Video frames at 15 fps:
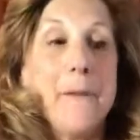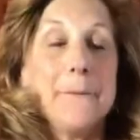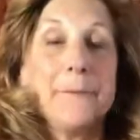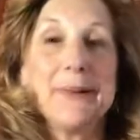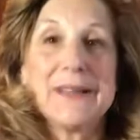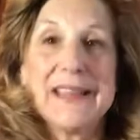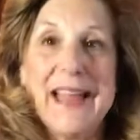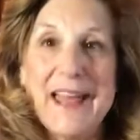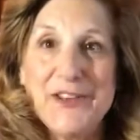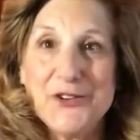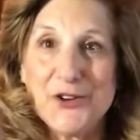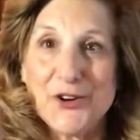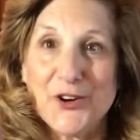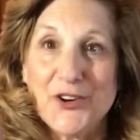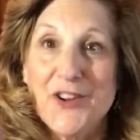
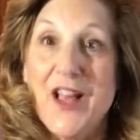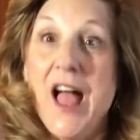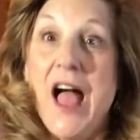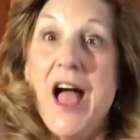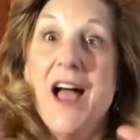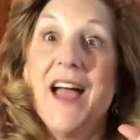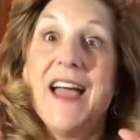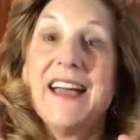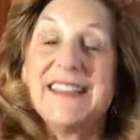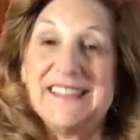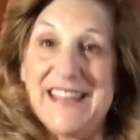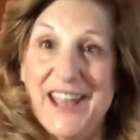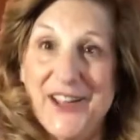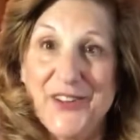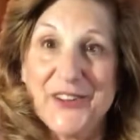blender
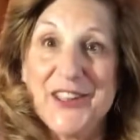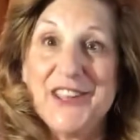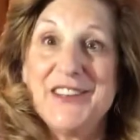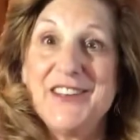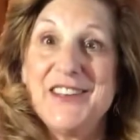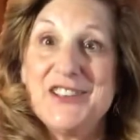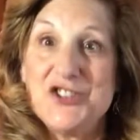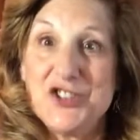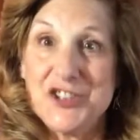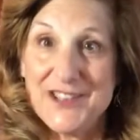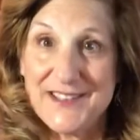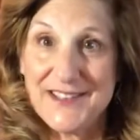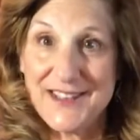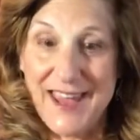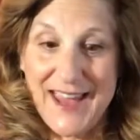Italian
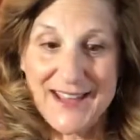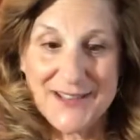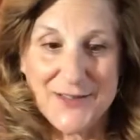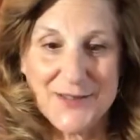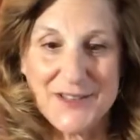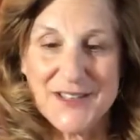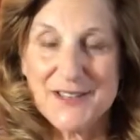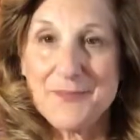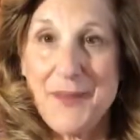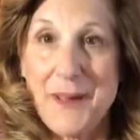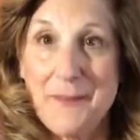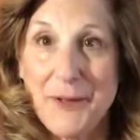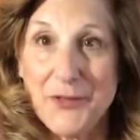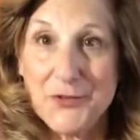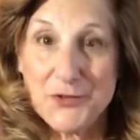cheesecake. So this is my
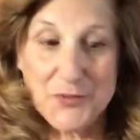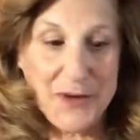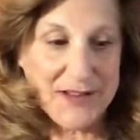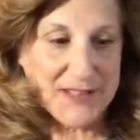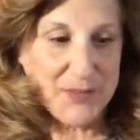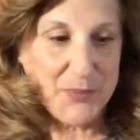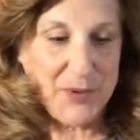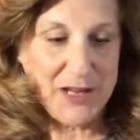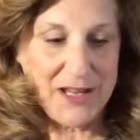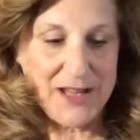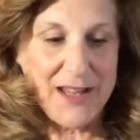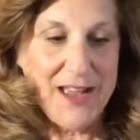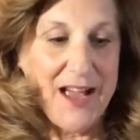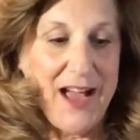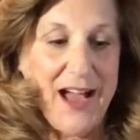mother's
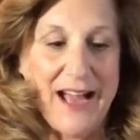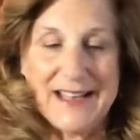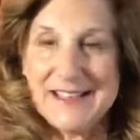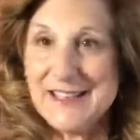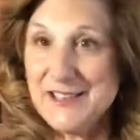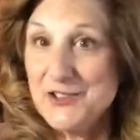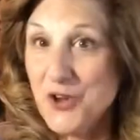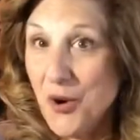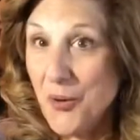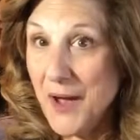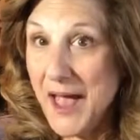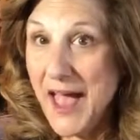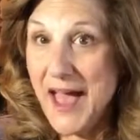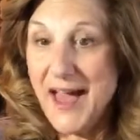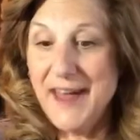recipe. I did go
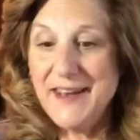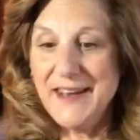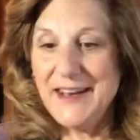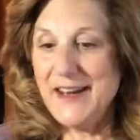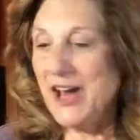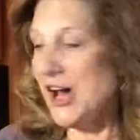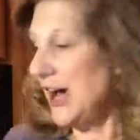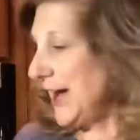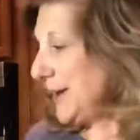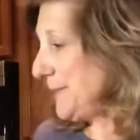ahead and I